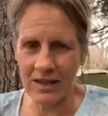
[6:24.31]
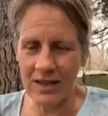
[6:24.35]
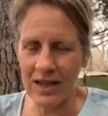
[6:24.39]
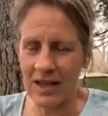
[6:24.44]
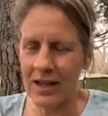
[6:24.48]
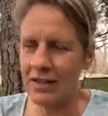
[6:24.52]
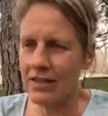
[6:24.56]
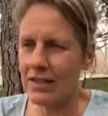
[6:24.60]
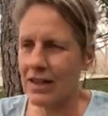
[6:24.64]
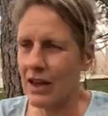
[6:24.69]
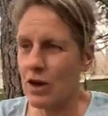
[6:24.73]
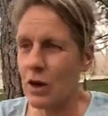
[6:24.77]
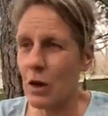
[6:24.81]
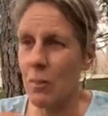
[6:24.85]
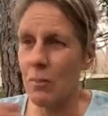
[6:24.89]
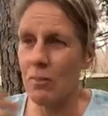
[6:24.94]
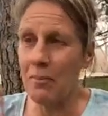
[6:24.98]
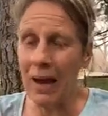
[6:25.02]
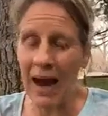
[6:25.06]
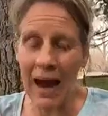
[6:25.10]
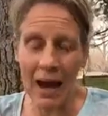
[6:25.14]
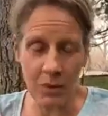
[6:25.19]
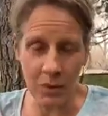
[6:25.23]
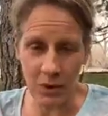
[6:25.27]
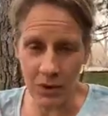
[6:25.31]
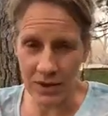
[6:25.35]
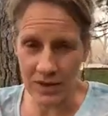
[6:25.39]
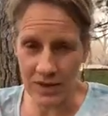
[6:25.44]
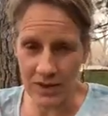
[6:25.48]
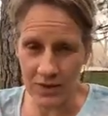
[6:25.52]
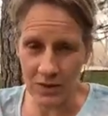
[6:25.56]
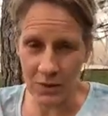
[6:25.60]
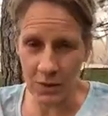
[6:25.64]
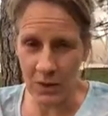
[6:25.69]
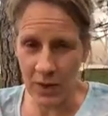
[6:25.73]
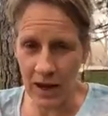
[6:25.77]
They go backwards
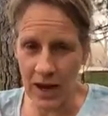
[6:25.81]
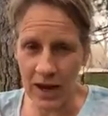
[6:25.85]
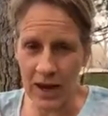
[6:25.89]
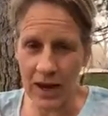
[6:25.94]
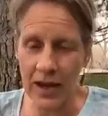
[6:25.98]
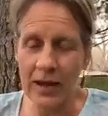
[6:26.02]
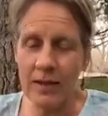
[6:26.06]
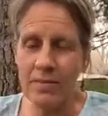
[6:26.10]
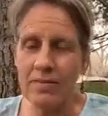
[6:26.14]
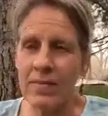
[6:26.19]
in a way,